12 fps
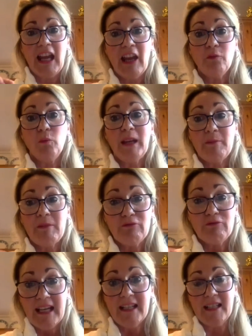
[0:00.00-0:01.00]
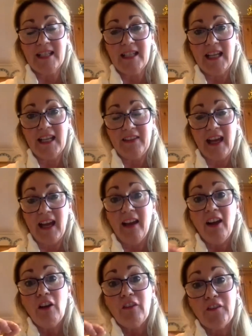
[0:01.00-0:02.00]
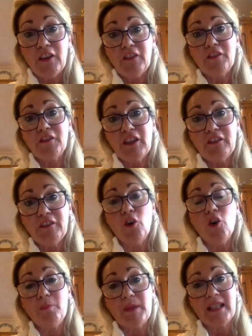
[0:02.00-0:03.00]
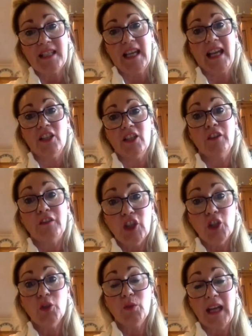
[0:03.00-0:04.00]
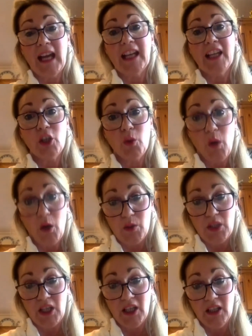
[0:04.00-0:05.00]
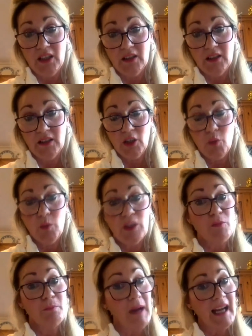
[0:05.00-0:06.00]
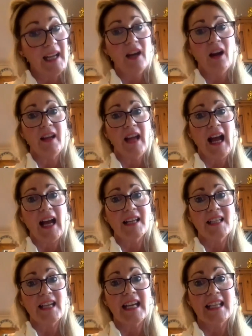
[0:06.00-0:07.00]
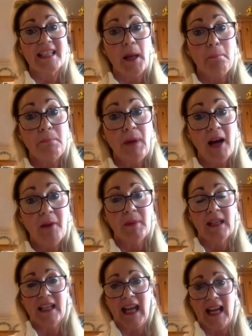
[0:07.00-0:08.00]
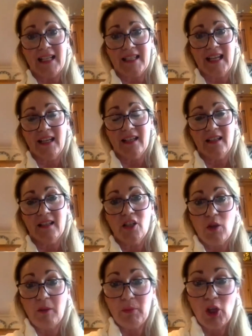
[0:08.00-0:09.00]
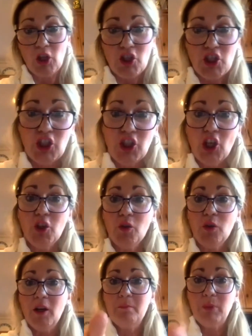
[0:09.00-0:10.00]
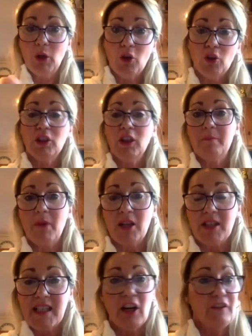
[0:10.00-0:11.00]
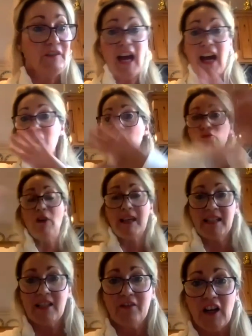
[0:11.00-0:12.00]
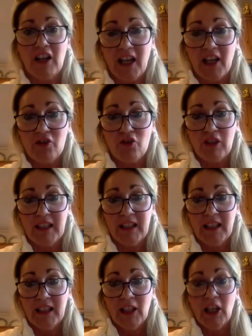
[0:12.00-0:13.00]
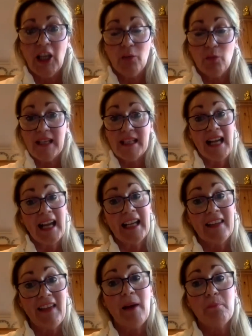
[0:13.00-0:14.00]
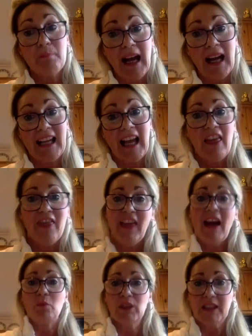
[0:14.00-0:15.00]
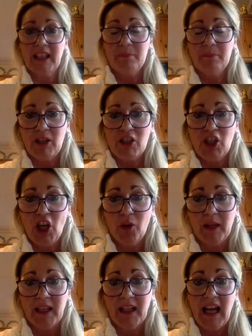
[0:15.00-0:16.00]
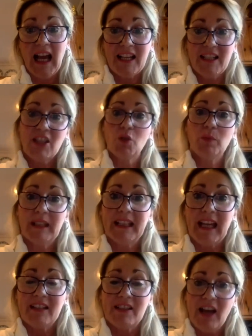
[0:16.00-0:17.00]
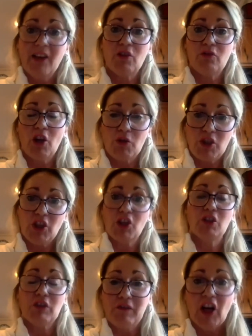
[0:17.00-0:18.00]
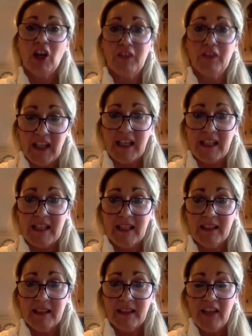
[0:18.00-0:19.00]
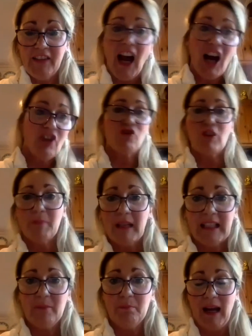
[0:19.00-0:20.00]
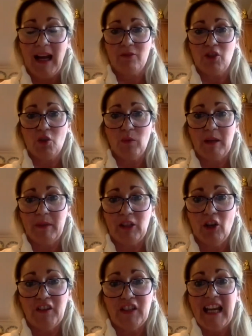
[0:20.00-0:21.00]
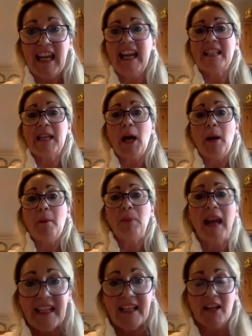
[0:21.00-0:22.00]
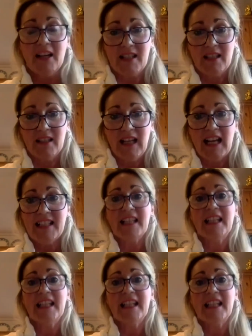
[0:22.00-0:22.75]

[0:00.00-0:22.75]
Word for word: If we reinstate that, 54% of UK quota, which may I add is a public asset, so it belongs to you, Paul, myself, and the rest of our country, if we take that back, that will keep us going until we get down the road to those five years. The £100 million that we've been offered is peanuts as